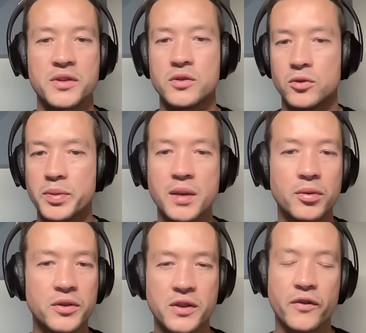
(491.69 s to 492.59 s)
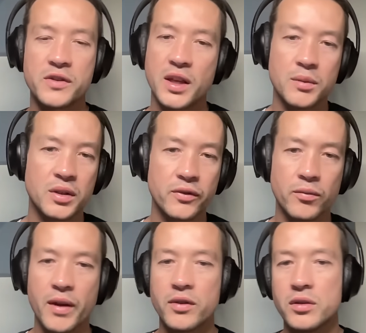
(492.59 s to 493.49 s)
This is all people. It's if you send money
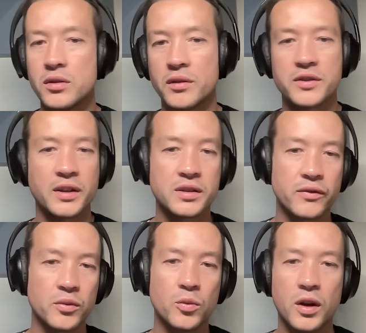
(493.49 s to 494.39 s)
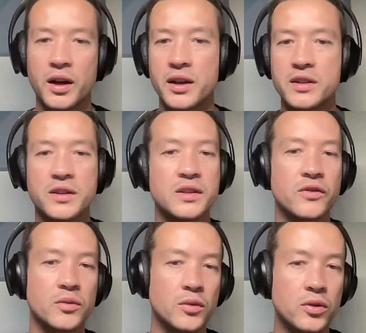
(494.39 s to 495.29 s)
from Revolut, send it from Wire, send
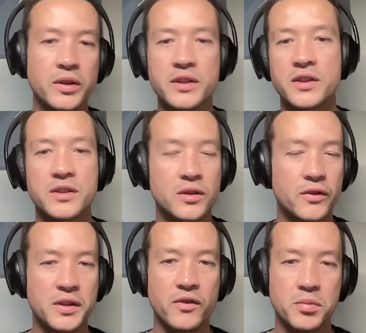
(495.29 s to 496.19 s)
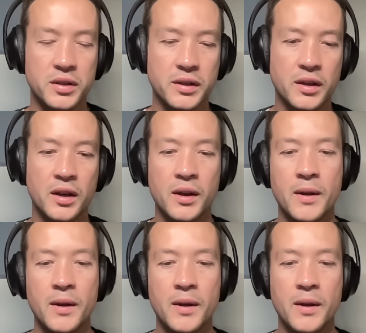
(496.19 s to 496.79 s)
it from Lloyds, it covers everybody.